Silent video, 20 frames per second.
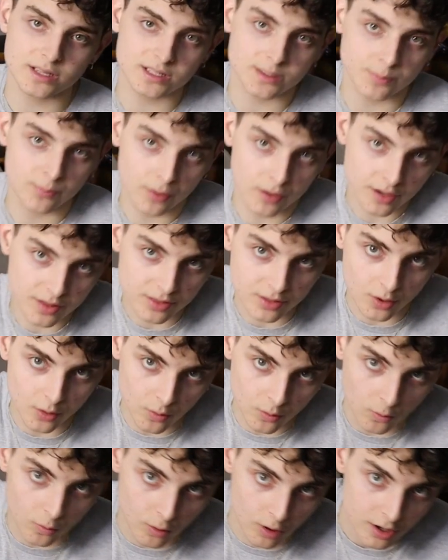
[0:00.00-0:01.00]
to put the
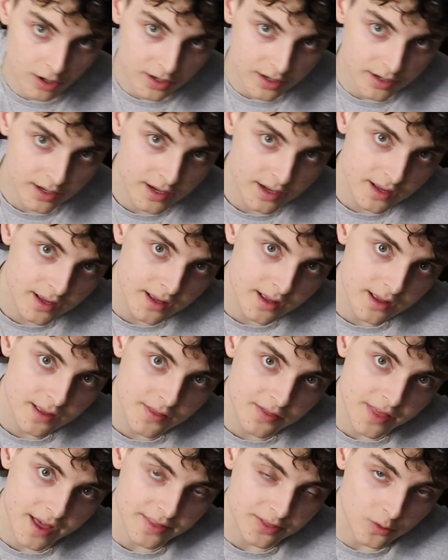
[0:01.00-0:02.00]
work
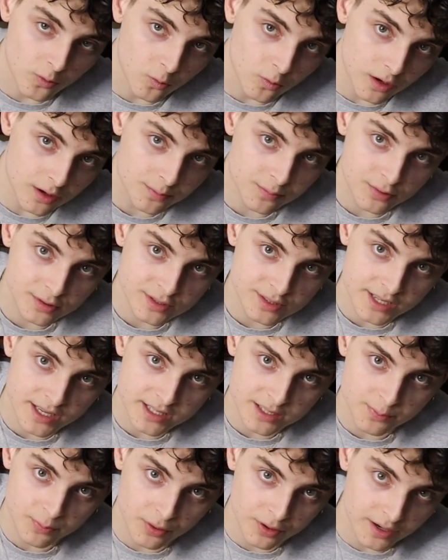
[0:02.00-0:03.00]
that the
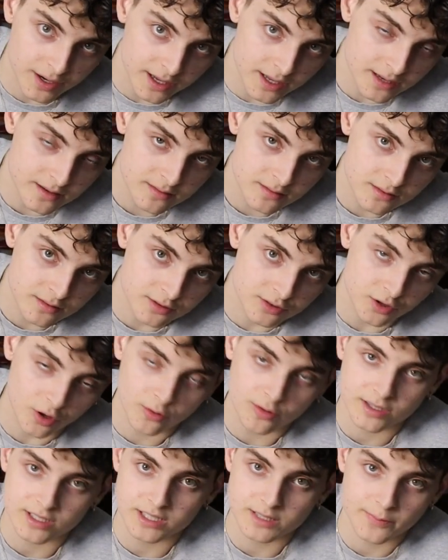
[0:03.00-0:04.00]
1% put in,
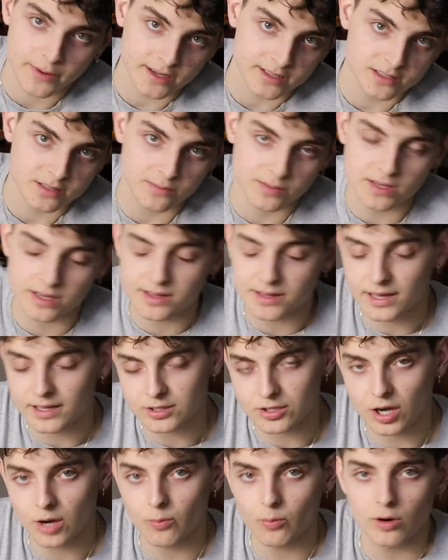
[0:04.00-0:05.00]
don't expect to be in that
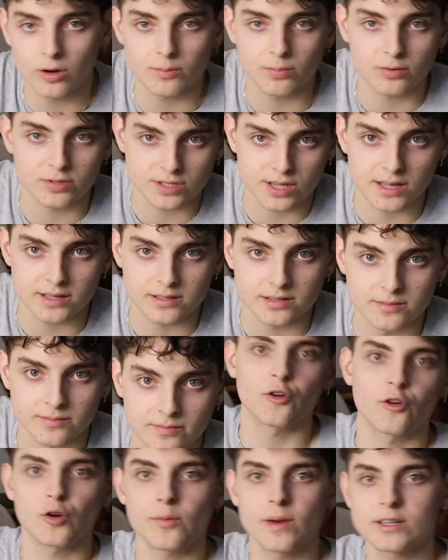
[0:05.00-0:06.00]
top 1%.
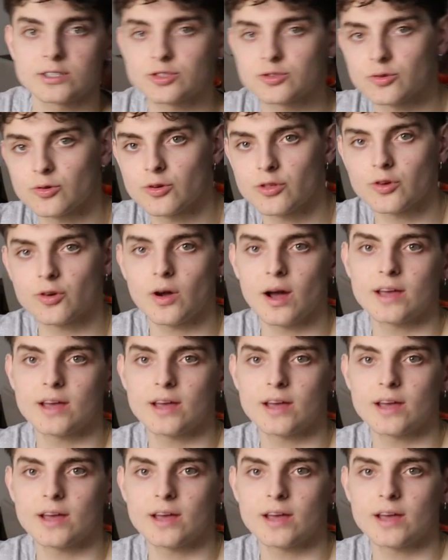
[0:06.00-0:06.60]
For my store though, I